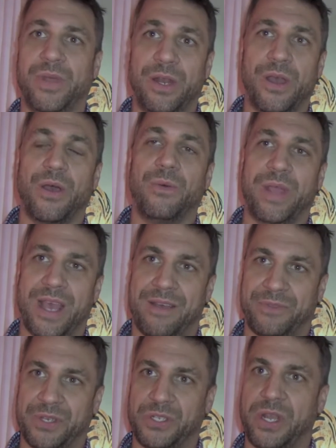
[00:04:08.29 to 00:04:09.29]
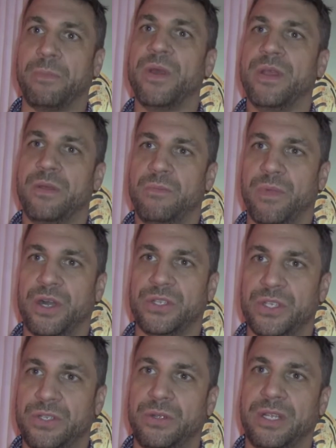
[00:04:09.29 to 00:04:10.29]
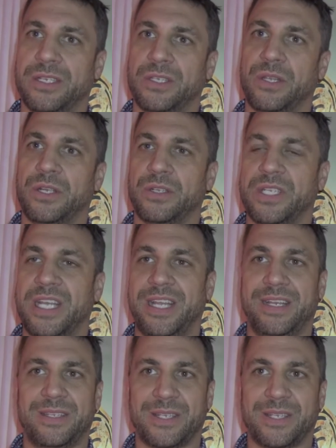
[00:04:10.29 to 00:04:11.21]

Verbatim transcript: We know we have to ship March of 2013.